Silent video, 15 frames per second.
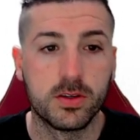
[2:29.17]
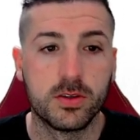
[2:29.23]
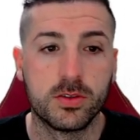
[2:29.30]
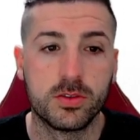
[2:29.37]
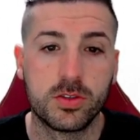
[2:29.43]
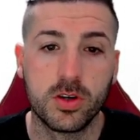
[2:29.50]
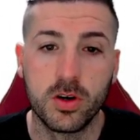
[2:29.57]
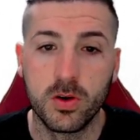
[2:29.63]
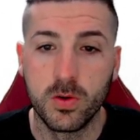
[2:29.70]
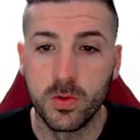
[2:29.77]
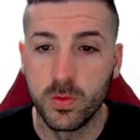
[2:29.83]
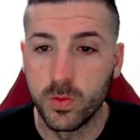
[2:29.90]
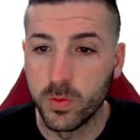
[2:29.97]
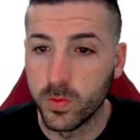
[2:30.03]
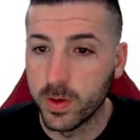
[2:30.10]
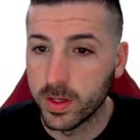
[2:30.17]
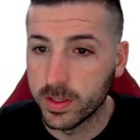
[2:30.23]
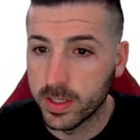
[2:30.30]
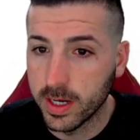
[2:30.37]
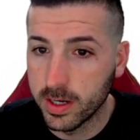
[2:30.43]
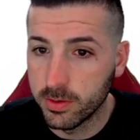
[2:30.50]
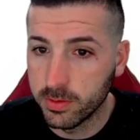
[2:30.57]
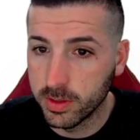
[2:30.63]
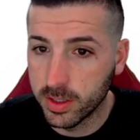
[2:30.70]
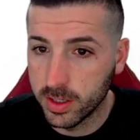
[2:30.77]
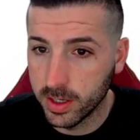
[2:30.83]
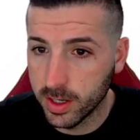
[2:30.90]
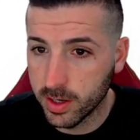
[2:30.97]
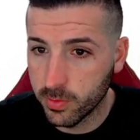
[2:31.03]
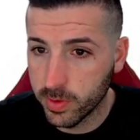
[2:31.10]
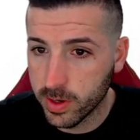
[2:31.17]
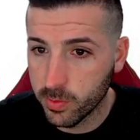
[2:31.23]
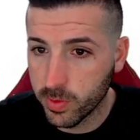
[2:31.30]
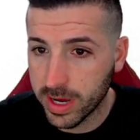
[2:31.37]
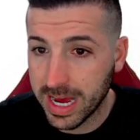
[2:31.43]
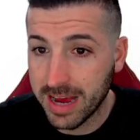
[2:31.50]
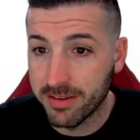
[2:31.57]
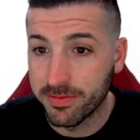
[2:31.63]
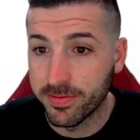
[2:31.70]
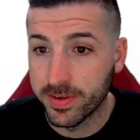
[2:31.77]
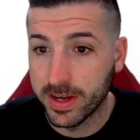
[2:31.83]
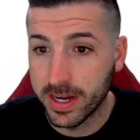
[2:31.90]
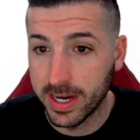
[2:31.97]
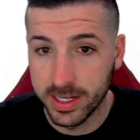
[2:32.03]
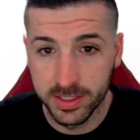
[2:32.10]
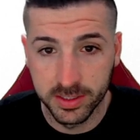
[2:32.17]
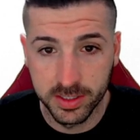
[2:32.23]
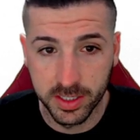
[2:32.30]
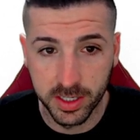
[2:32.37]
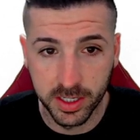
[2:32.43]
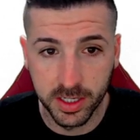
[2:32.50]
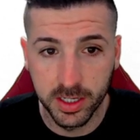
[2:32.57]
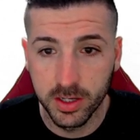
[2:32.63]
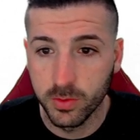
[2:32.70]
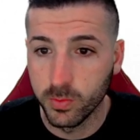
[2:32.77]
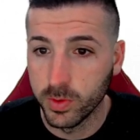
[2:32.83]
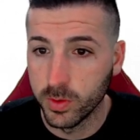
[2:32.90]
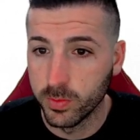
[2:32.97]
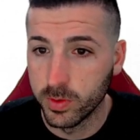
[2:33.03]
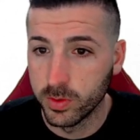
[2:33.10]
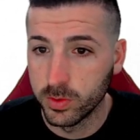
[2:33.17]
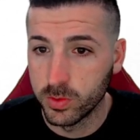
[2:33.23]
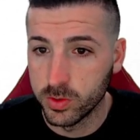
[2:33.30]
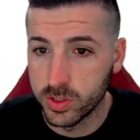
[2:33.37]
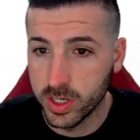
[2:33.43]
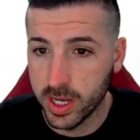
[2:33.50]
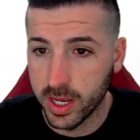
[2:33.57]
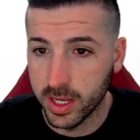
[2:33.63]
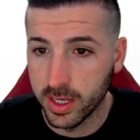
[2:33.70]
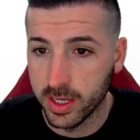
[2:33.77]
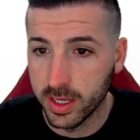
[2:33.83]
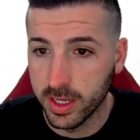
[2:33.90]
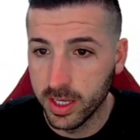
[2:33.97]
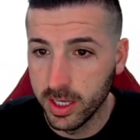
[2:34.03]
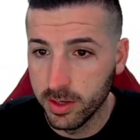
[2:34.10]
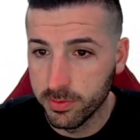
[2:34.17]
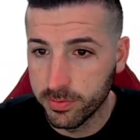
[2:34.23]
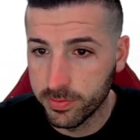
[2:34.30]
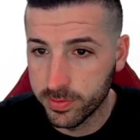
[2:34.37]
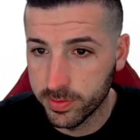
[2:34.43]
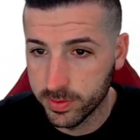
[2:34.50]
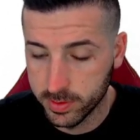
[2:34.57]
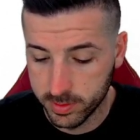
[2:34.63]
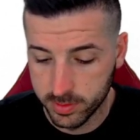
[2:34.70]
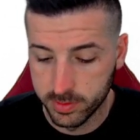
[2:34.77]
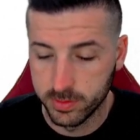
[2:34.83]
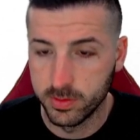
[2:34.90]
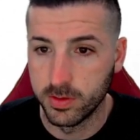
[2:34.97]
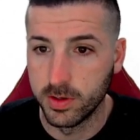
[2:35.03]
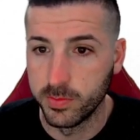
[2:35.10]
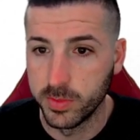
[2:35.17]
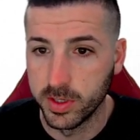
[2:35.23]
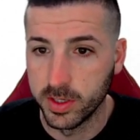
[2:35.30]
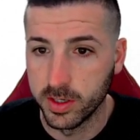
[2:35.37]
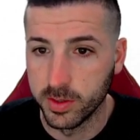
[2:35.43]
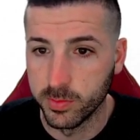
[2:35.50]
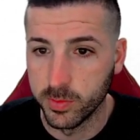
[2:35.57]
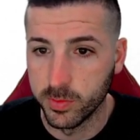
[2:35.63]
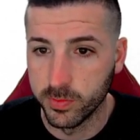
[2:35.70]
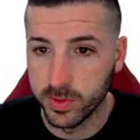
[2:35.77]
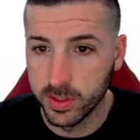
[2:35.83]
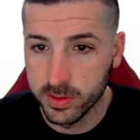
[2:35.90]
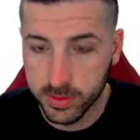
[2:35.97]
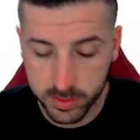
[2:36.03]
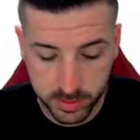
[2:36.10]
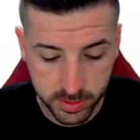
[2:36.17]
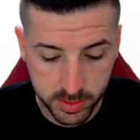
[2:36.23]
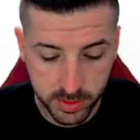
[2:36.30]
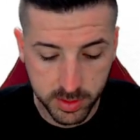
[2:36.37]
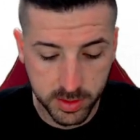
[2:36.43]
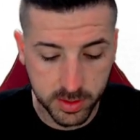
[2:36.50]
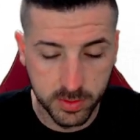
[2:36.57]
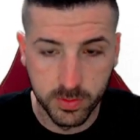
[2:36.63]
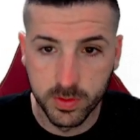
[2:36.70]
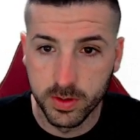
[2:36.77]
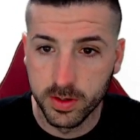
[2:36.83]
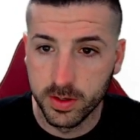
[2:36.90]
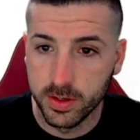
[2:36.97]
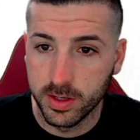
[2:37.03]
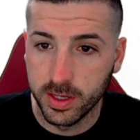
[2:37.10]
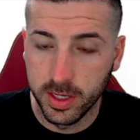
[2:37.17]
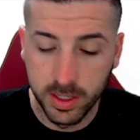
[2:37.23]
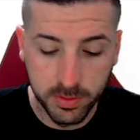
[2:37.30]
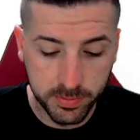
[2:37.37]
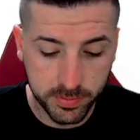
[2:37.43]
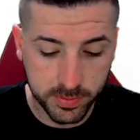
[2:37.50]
So down here where we have country, we want to say if, let me remove this, if